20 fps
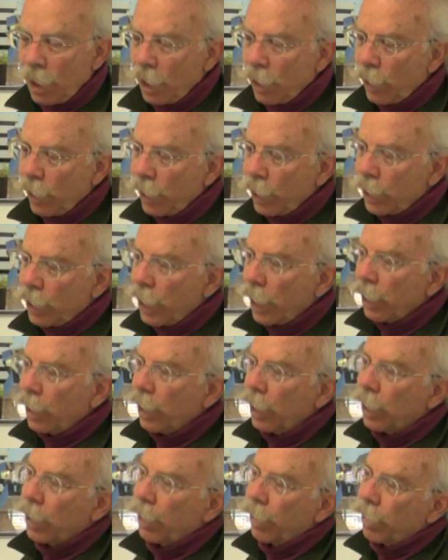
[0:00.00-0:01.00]
with a
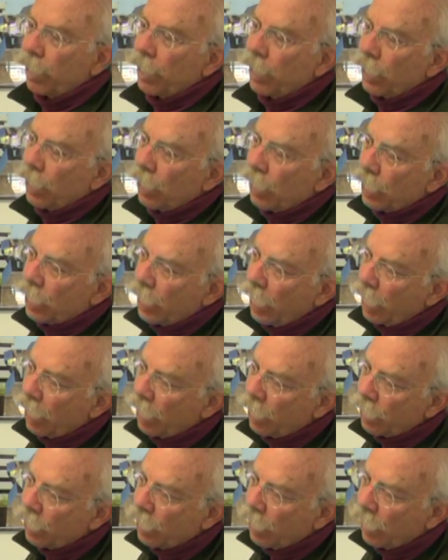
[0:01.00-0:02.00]
technique of, say,
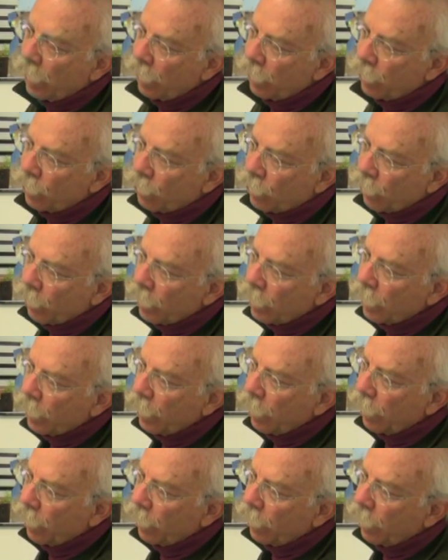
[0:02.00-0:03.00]
I'd drill
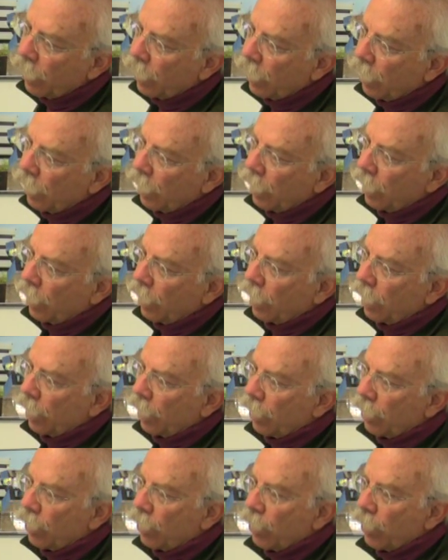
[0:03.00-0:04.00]
in
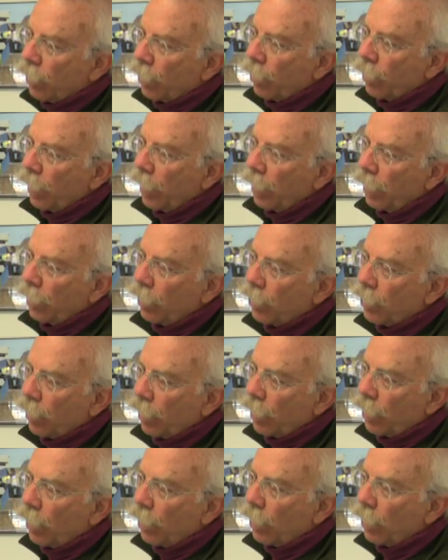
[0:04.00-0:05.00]
2 or 3
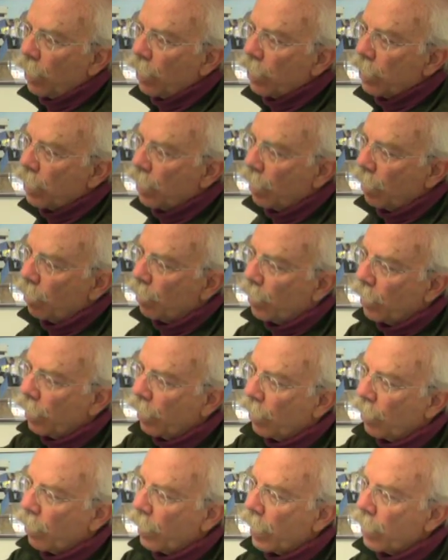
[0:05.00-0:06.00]
drill holes, then put
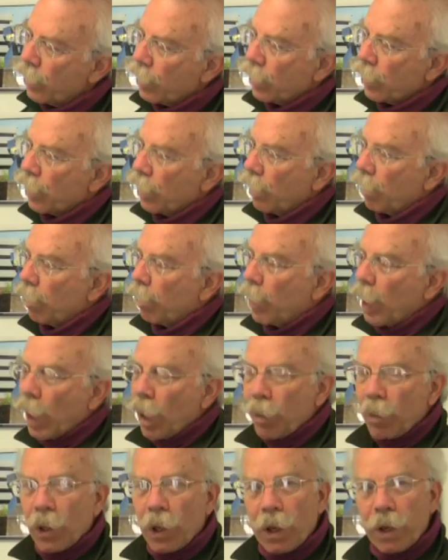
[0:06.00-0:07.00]
in the wedges and
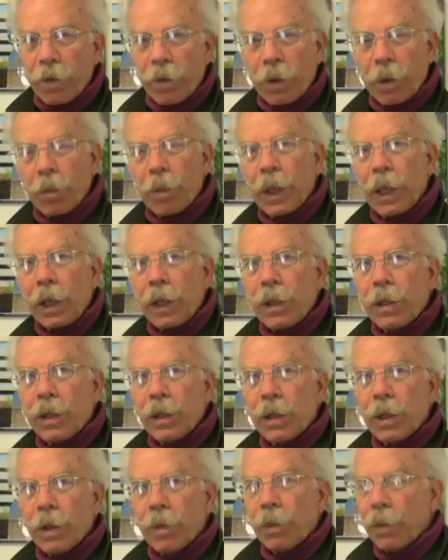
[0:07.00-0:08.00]
pop off the piece.